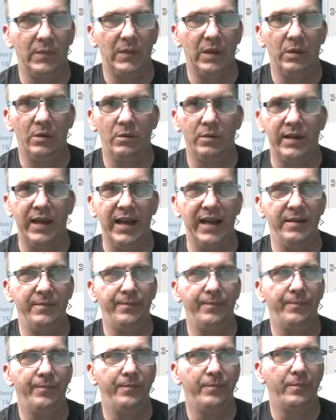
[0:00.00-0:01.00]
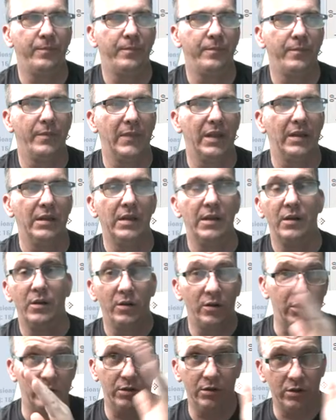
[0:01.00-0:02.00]
Okay?
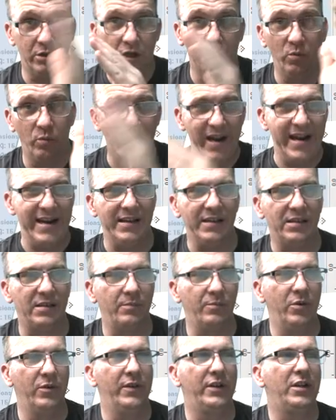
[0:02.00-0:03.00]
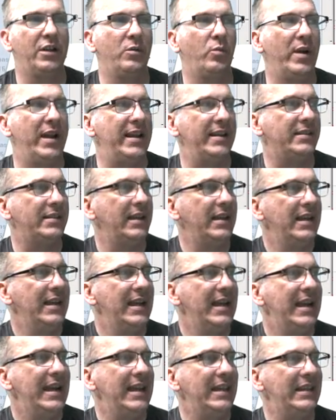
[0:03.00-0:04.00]
Good ways. Move it a good ways.
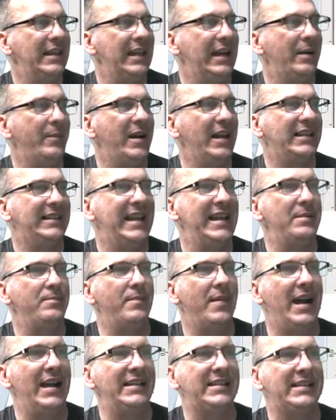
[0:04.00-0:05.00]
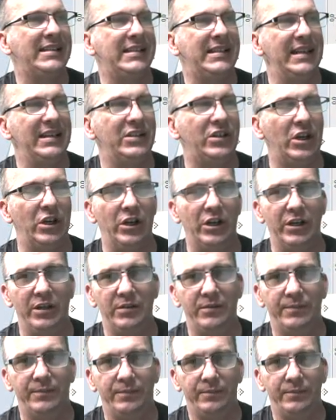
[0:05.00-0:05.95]
And then I'm going to take my scissor,